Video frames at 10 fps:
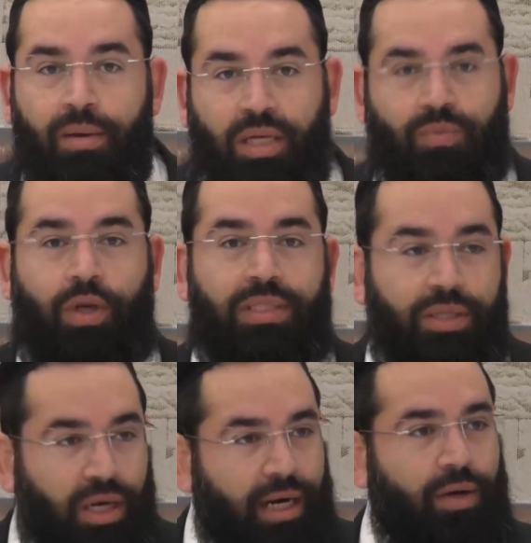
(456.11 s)
Because once
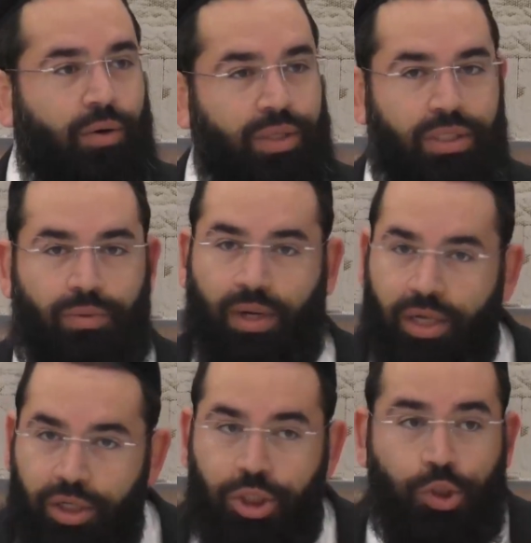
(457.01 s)
you're on a horse, you want
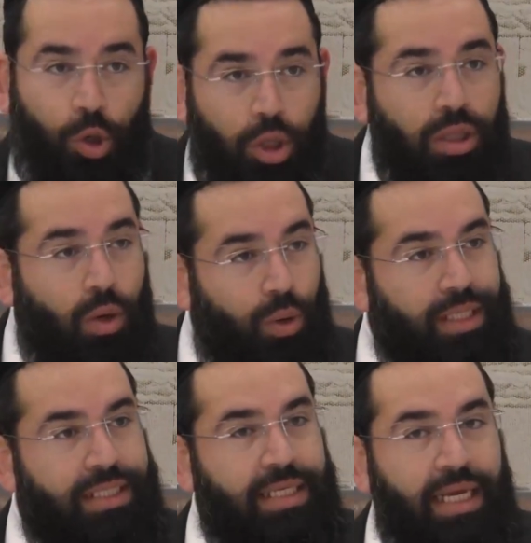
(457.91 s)
to control the
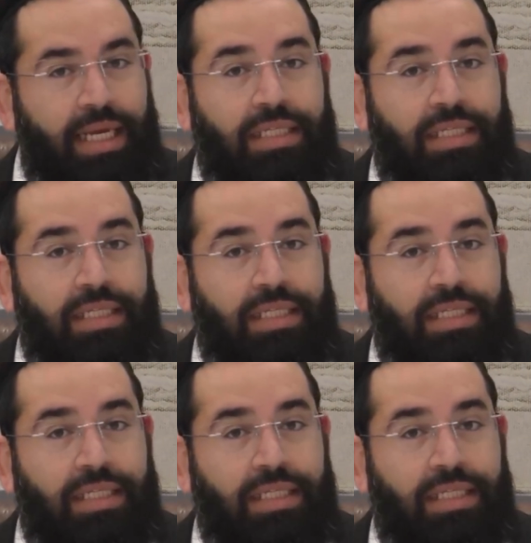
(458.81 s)
horse,